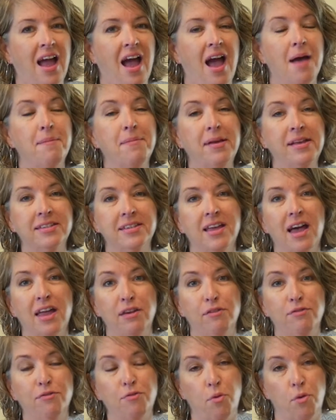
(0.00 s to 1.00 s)
I'm
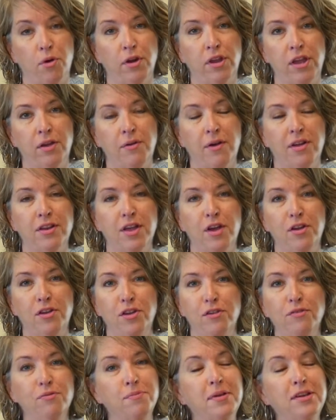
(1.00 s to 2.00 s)
excited for you. I know
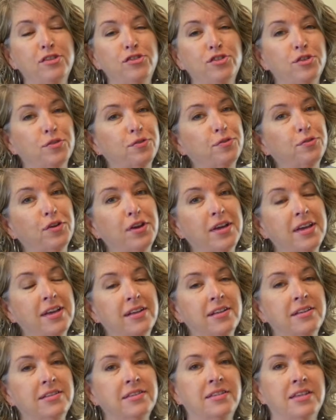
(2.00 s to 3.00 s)
you've missed your
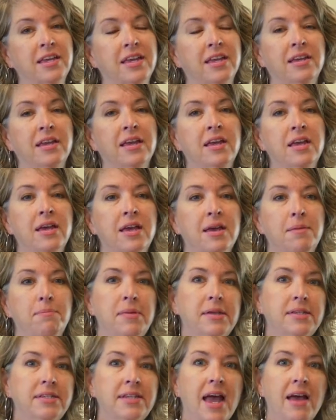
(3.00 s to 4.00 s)
friends and
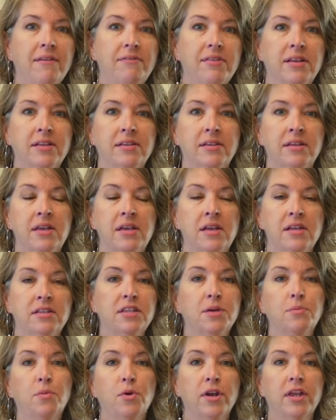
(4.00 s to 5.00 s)
missed having
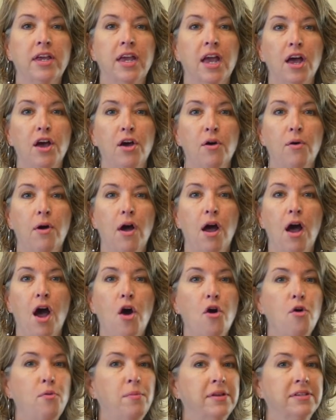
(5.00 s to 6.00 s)
somewhere to go.
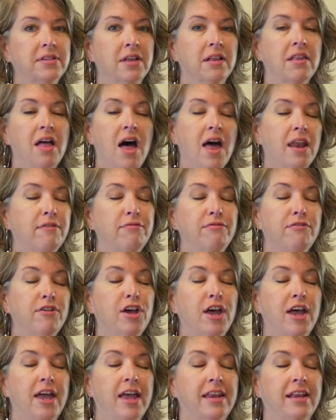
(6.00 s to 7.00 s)
Home is a lot of
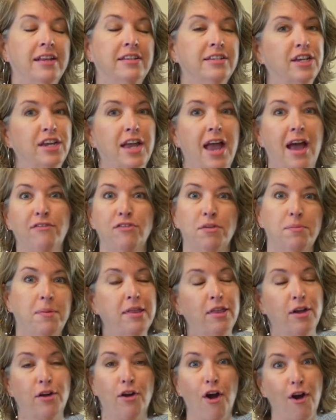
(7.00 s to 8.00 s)
fun until you have to be
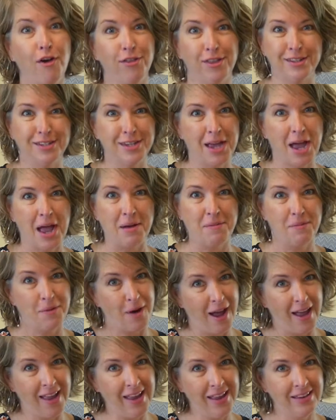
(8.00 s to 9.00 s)
there all the time,
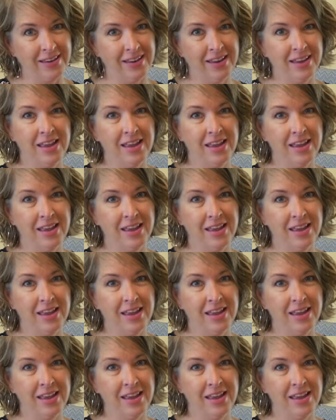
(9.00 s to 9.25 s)
right?